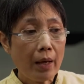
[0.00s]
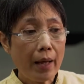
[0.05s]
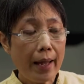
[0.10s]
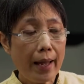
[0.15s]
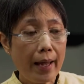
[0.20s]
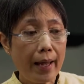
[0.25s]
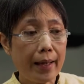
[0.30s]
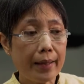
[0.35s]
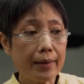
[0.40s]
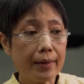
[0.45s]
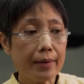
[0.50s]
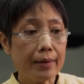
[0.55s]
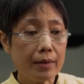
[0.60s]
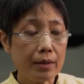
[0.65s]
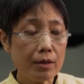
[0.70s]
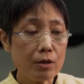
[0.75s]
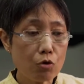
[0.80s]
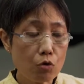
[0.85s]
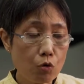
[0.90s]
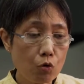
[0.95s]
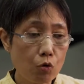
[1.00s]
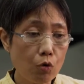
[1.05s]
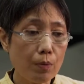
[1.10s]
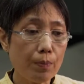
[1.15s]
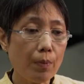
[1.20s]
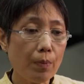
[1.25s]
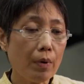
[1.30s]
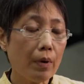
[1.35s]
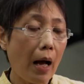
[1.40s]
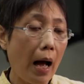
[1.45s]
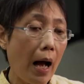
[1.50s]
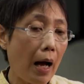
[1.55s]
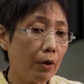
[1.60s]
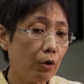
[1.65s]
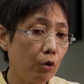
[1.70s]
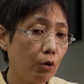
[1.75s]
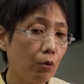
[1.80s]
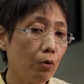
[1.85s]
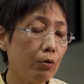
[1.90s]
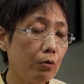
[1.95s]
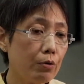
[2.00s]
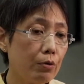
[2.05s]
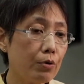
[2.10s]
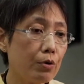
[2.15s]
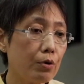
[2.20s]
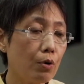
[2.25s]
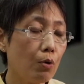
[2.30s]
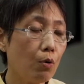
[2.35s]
and this group are those